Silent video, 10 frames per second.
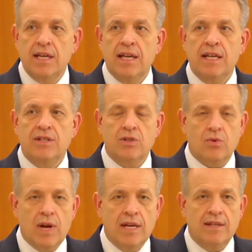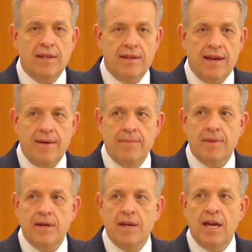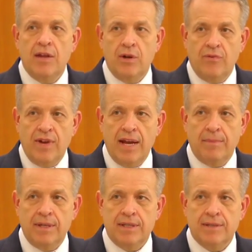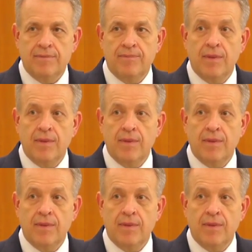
It has strengthened them and their families.